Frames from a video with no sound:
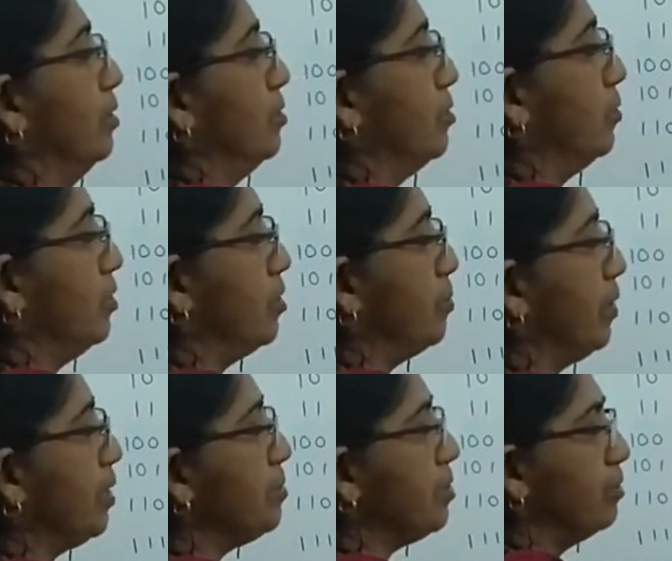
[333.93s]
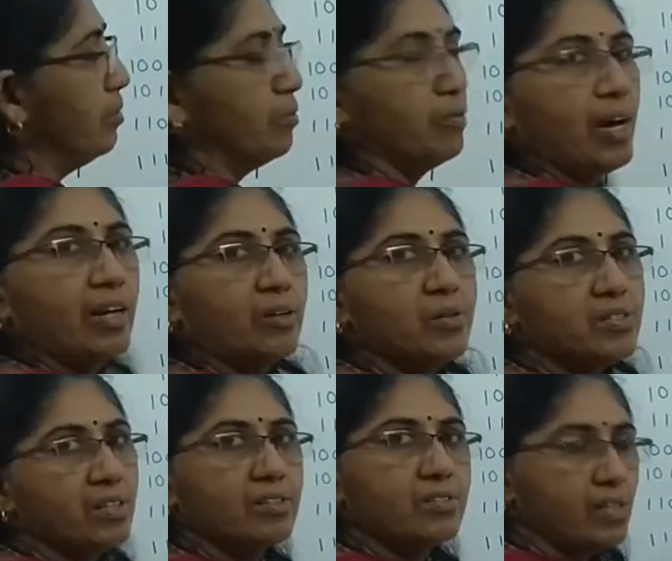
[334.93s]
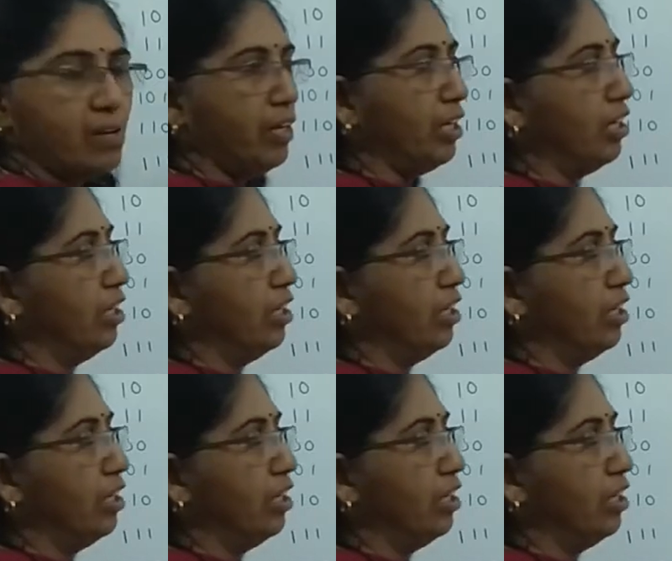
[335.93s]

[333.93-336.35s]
So this becomes value is 7.